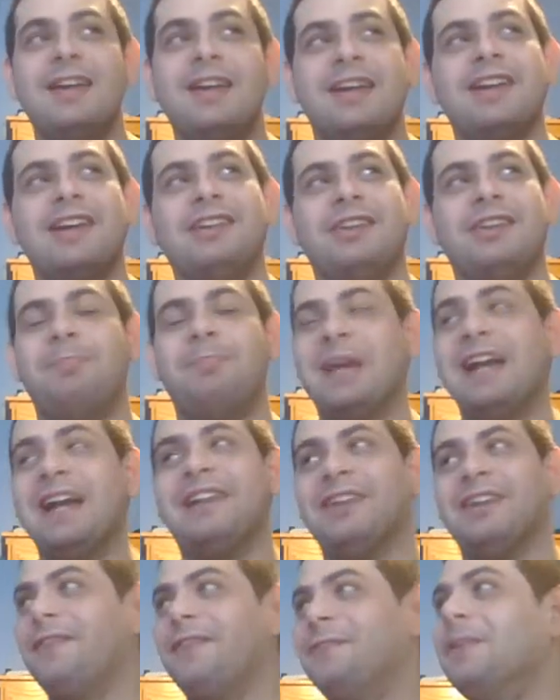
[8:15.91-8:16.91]
because they're
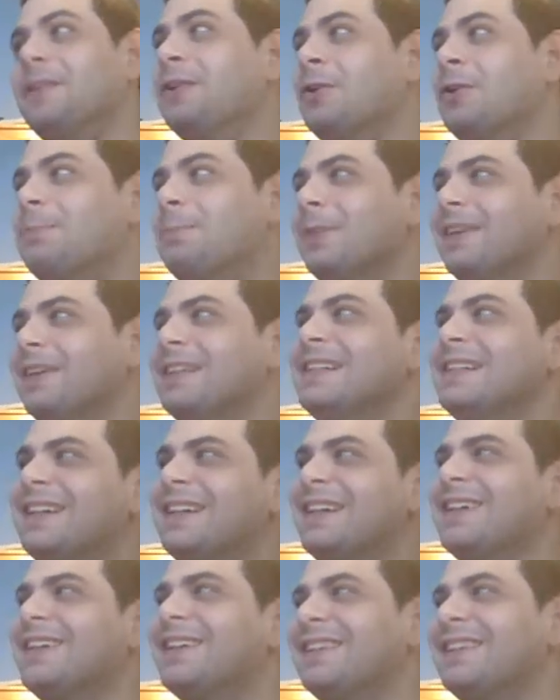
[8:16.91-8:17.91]
based off the
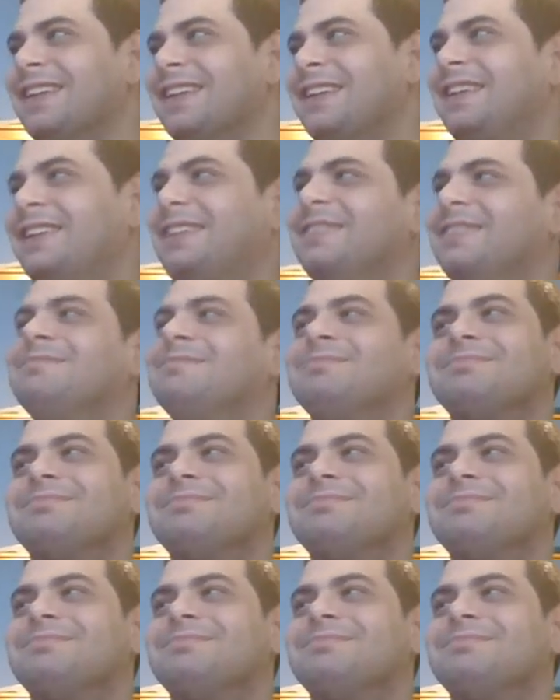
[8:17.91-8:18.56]
Koopalingas.